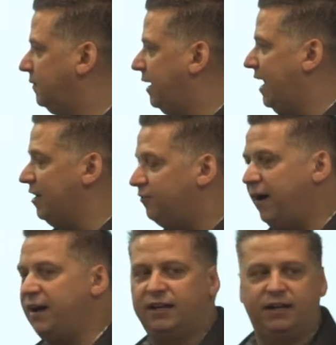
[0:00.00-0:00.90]
And
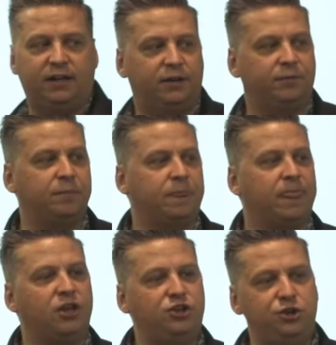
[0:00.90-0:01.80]
finally,
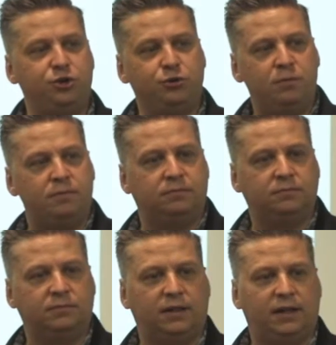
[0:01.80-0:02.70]
U
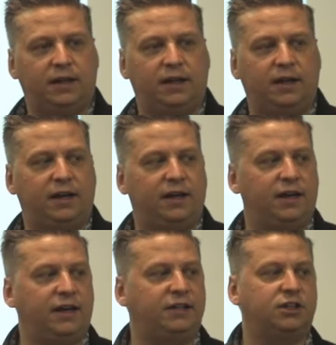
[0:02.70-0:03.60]

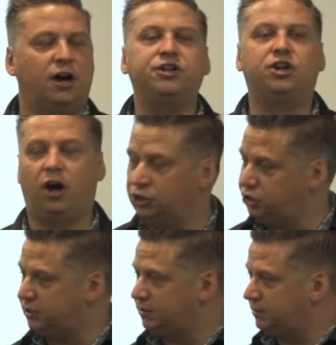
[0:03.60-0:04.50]
is
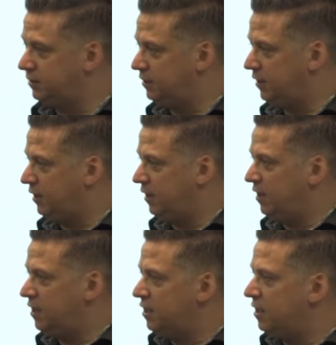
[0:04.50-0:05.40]
unconscious.
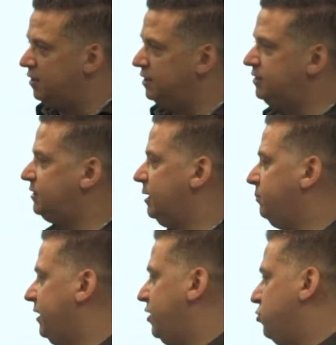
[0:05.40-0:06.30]
This is
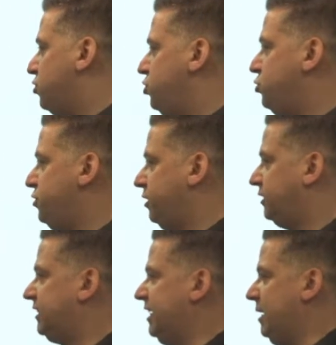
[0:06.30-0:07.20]
something that you can do in your
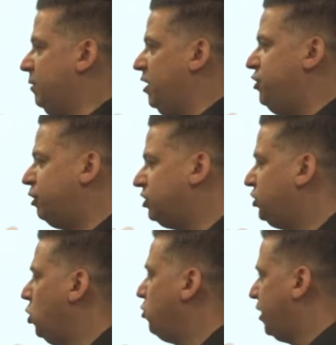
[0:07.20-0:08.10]
sleep. You're
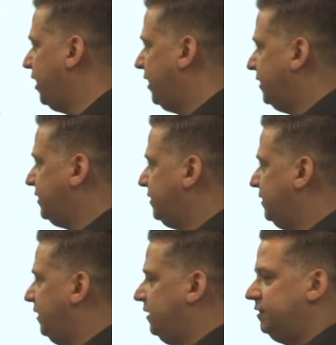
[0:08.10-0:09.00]
so good at this
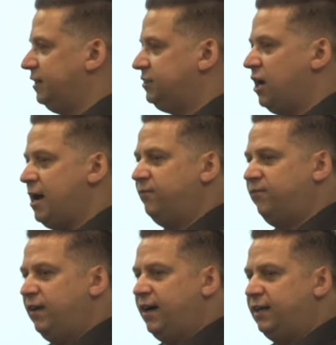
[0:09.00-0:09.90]
that time
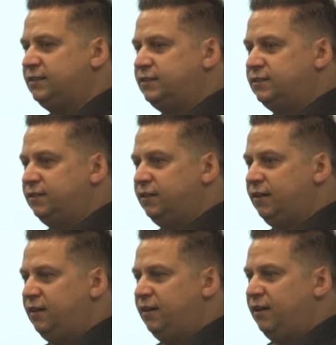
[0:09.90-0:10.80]
flies.
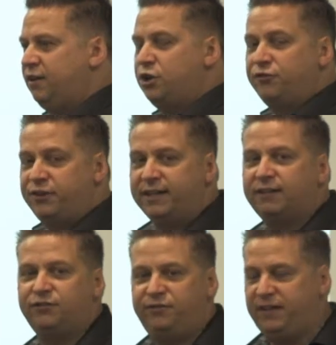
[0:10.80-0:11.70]
You know, if you didn't have
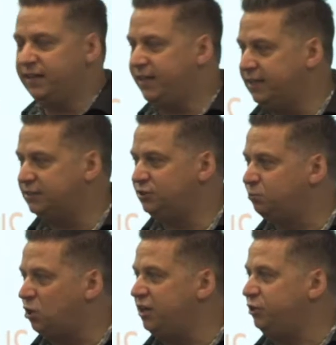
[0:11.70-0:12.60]
to feed the kids, you could
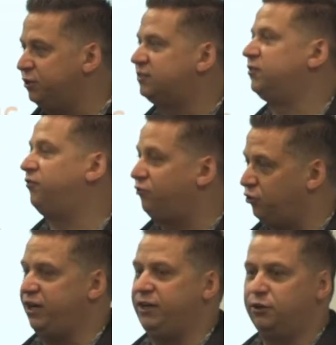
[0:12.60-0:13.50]
probably do this for
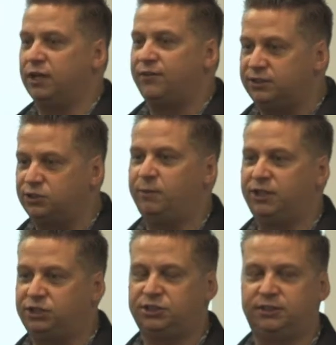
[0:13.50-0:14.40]
free. You love it so much.